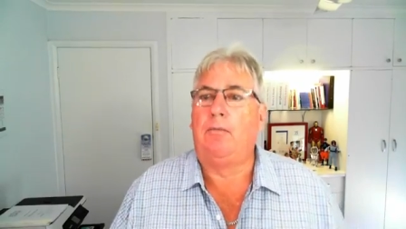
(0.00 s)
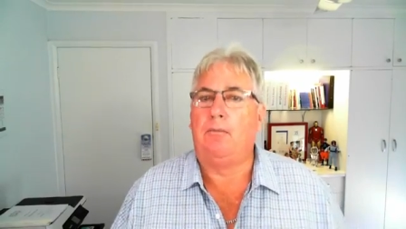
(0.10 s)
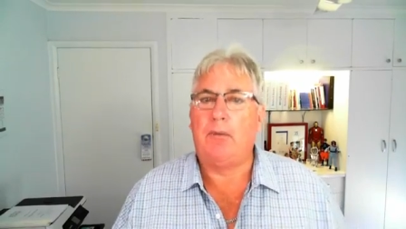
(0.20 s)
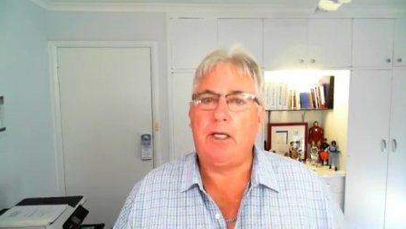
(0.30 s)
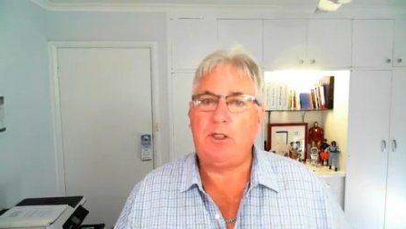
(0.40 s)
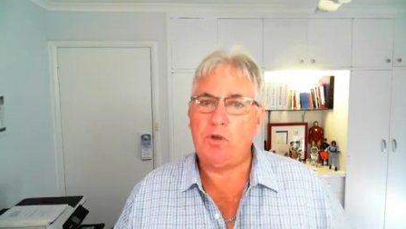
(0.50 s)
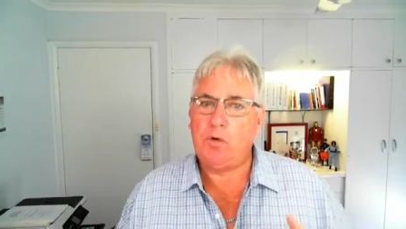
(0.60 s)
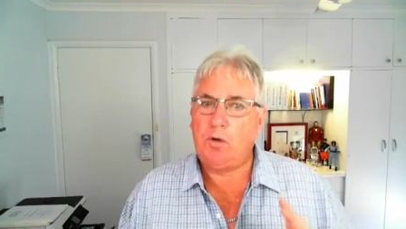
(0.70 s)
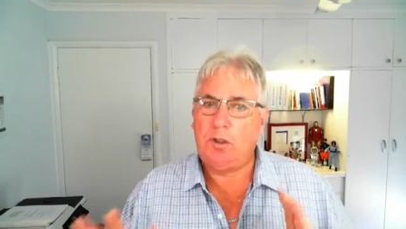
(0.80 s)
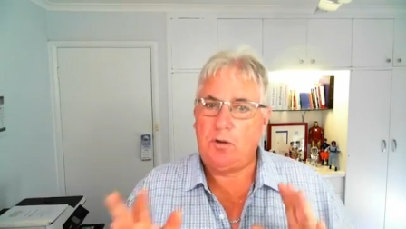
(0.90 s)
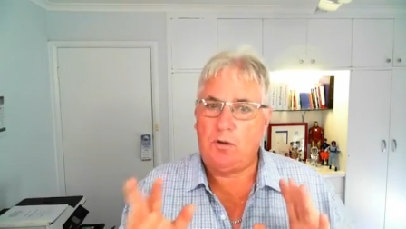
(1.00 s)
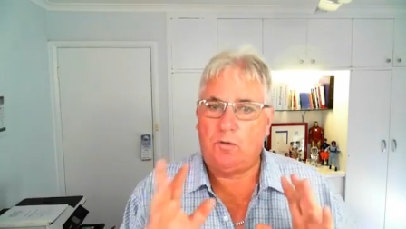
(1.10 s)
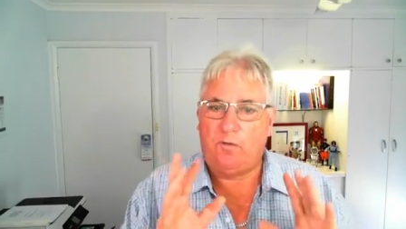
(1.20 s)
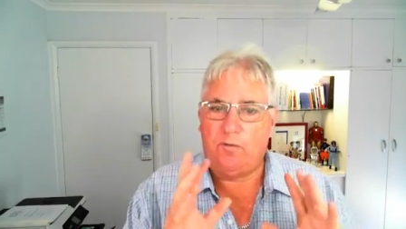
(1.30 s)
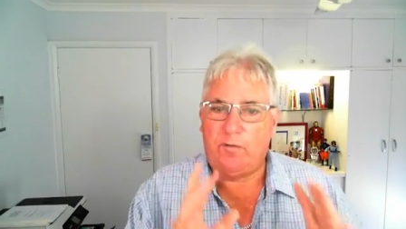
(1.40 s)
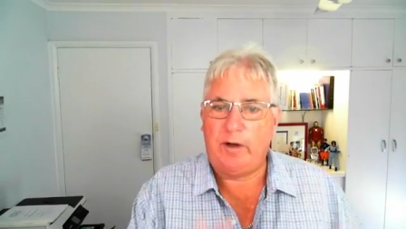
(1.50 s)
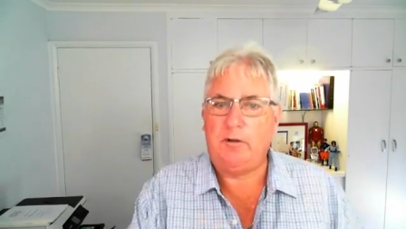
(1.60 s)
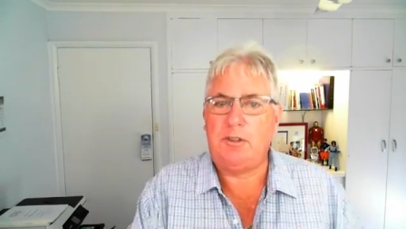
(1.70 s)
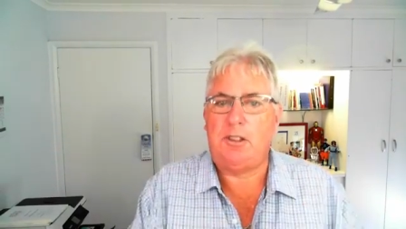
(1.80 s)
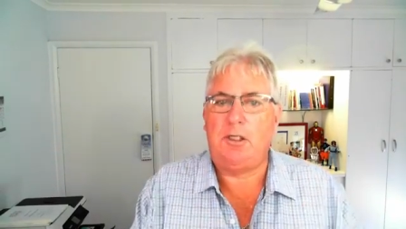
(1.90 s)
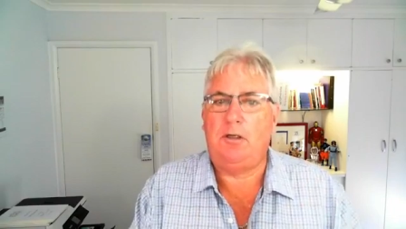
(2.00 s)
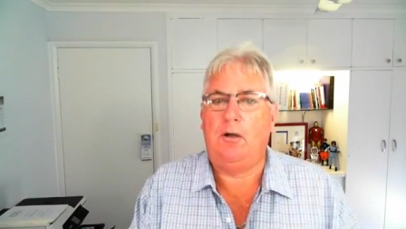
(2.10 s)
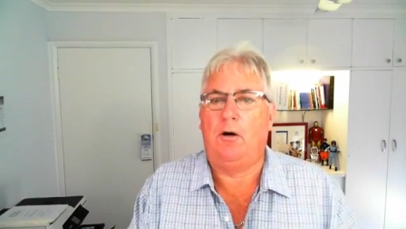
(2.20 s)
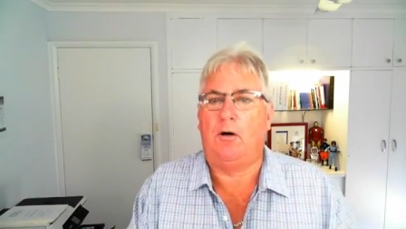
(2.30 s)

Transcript: make sure that you're focusing